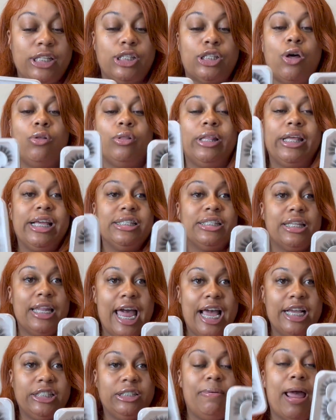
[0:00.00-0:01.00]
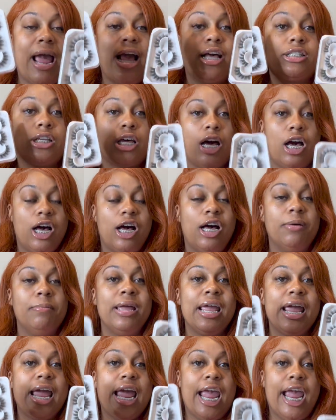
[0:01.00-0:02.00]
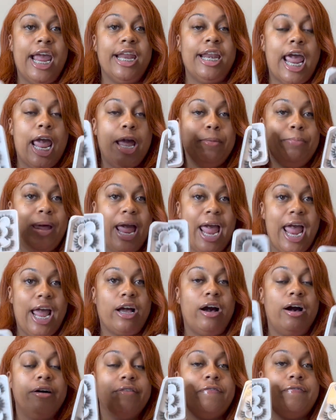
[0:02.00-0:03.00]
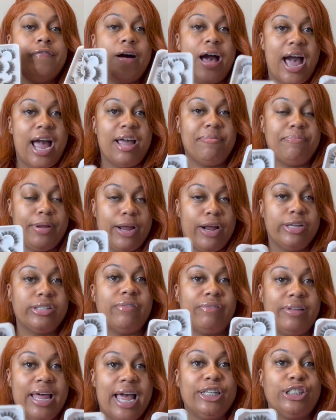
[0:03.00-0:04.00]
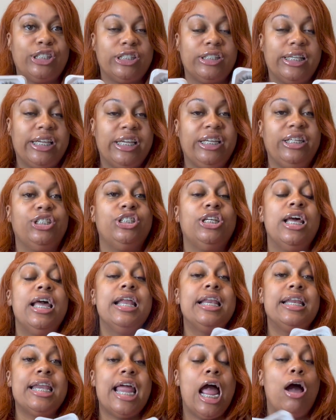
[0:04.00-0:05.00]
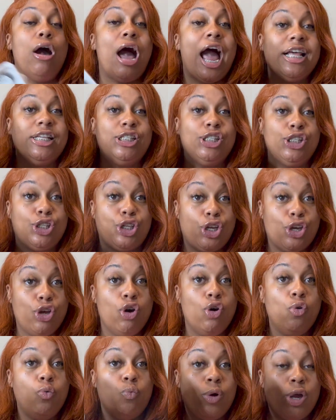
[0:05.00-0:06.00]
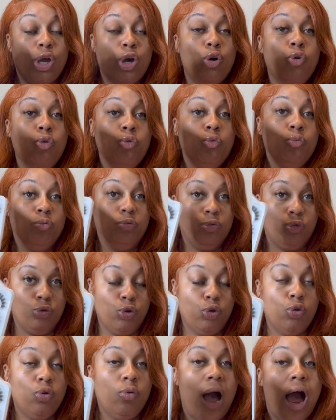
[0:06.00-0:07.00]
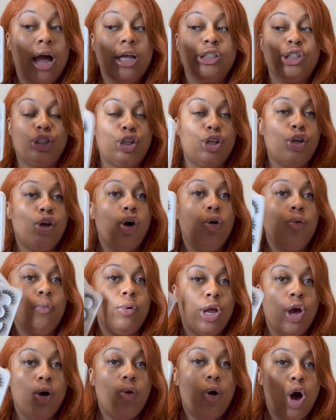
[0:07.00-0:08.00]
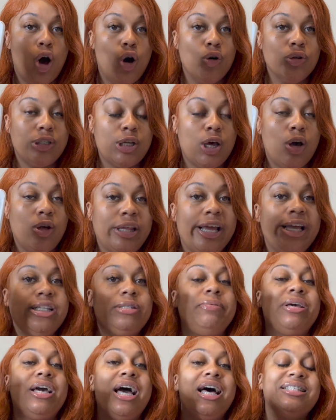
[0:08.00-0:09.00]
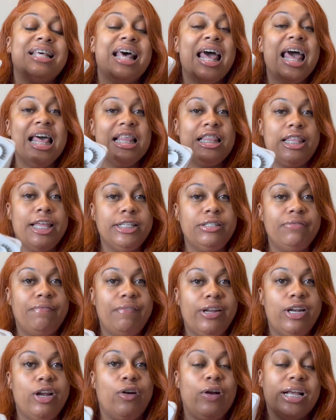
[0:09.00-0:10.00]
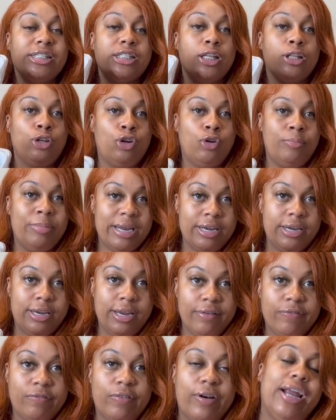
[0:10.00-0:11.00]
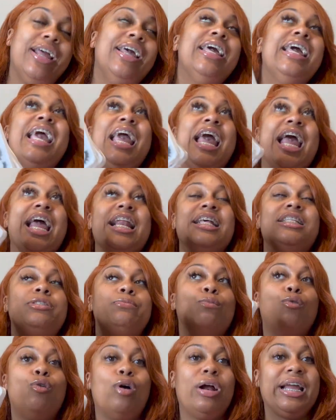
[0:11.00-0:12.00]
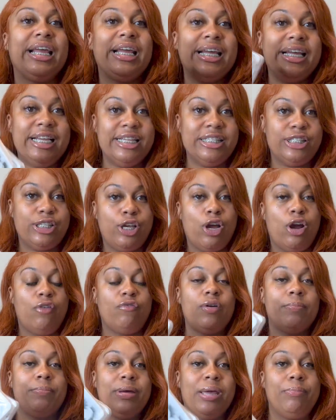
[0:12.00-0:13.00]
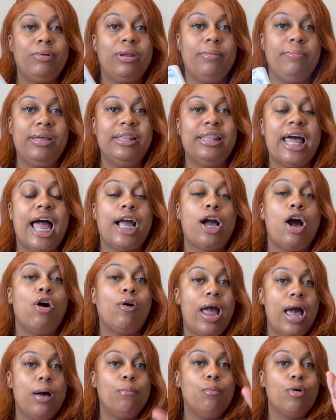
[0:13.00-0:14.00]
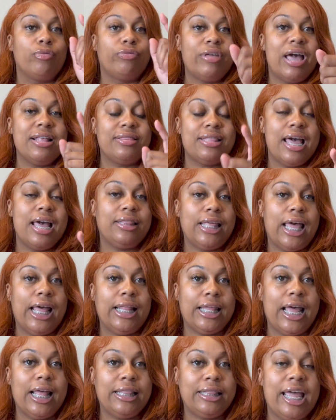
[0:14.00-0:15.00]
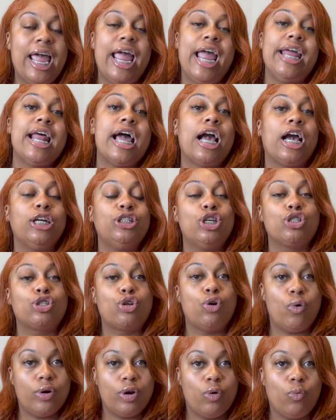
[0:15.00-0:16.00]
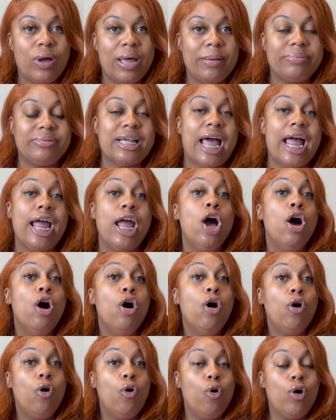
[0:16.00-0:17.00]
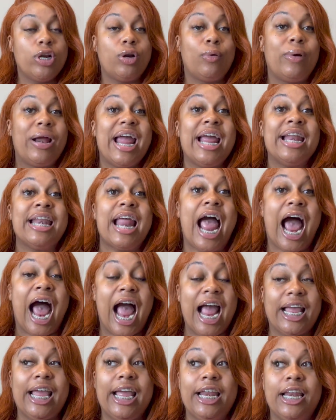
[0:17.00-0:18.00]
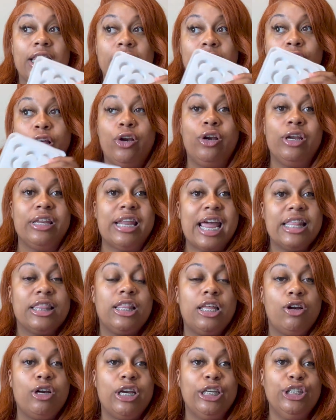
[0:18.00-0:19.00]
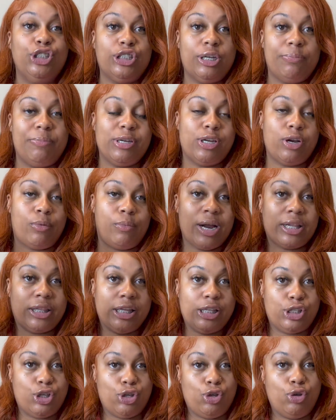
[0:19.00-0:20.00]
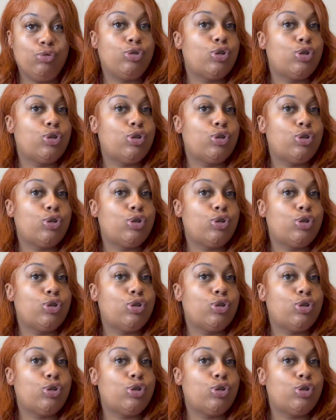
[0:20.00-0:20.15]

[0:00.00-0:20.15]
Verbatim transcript: So these lash packs come in a pack of five pairs of lashes each. Now I still will do, I still will wholesale these because this vendor is a little bit different and it's more easier for people to be like, okay, I want that, that, that, that, that, and I could just go on the website, order it and I can literally, they literally ship it directly to you.